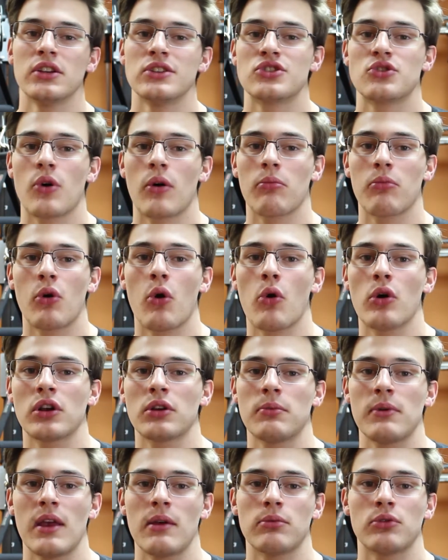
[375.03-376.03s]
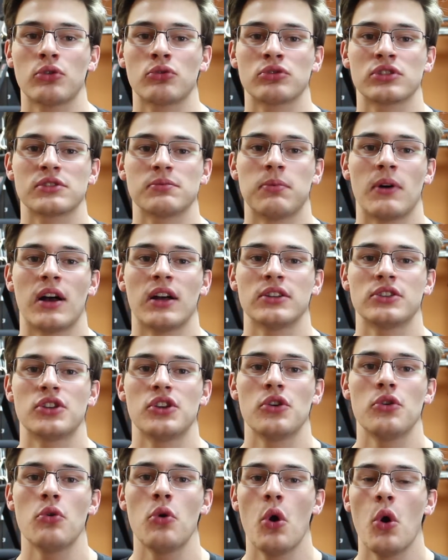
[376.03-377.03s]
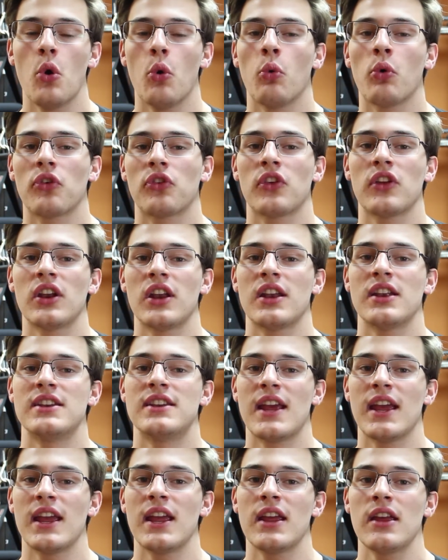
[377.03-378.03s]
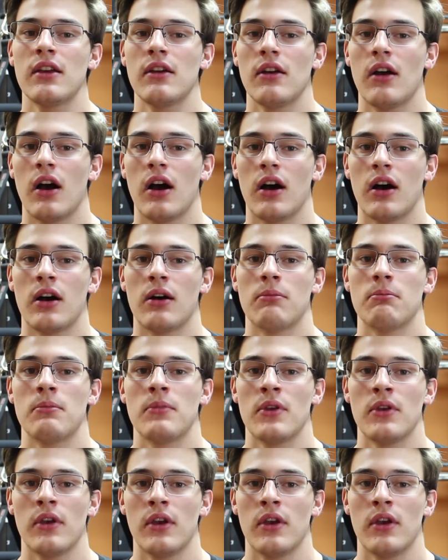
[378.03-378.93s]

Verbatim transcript: so I'm going to be able to respond to you within a day, um,